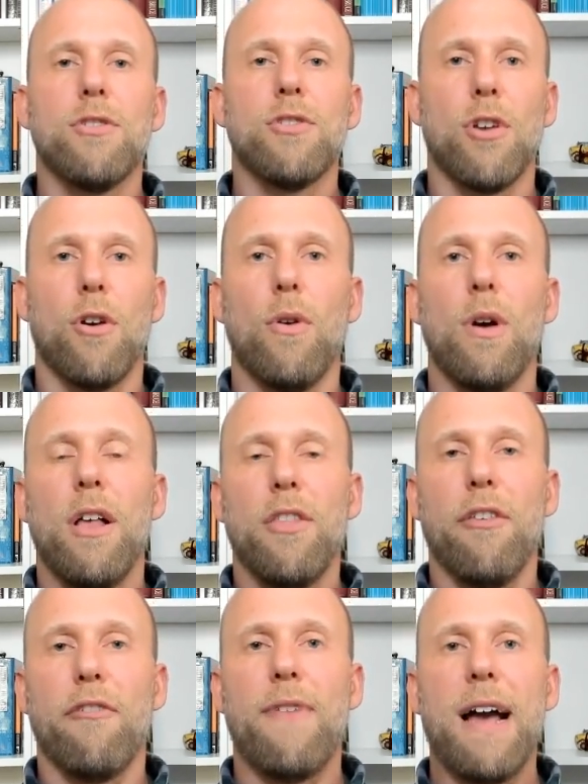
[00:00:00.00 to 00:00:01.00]
So
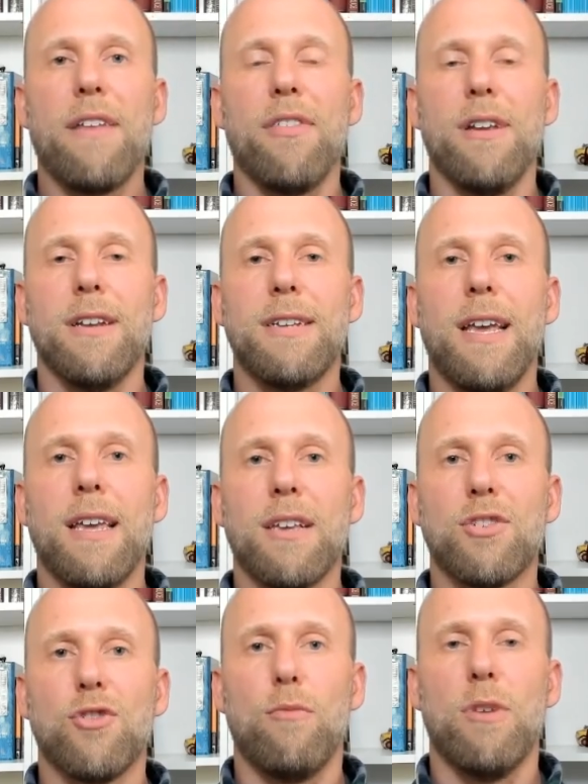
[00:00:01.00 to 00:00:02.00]
the fact that it
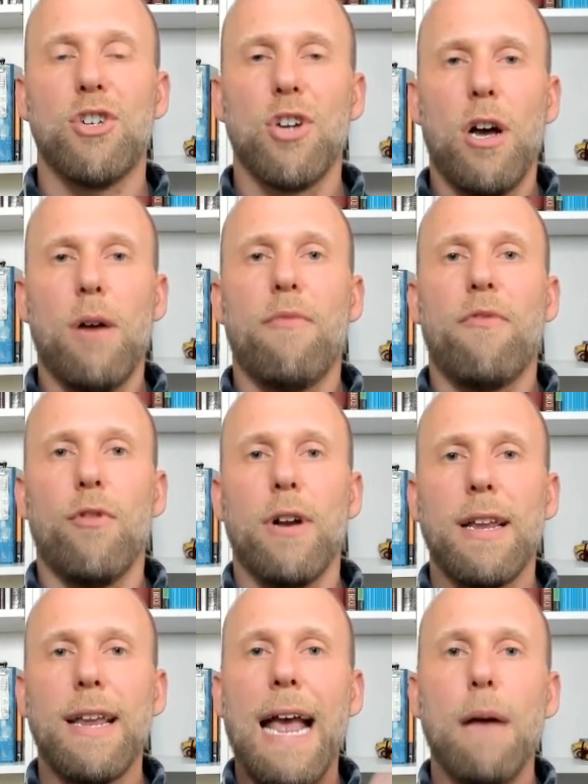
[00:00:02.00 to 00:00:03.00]
takes so much upfront
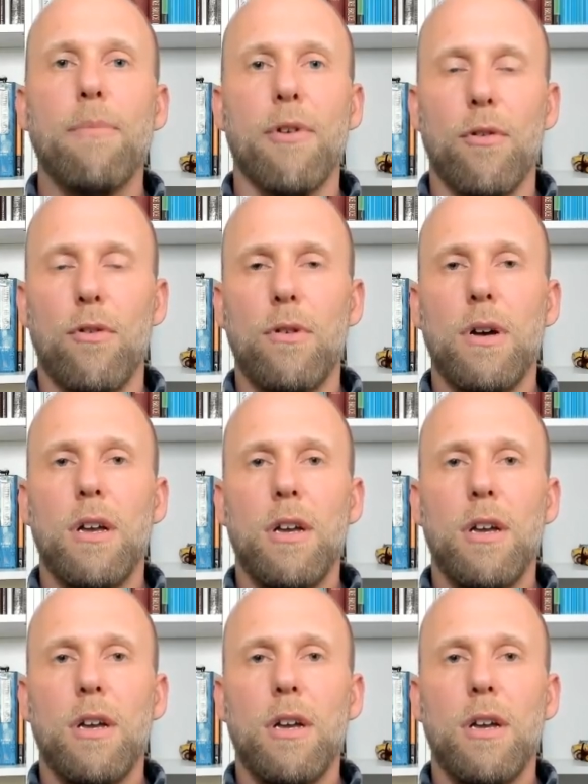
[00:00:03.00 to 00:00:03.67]
capital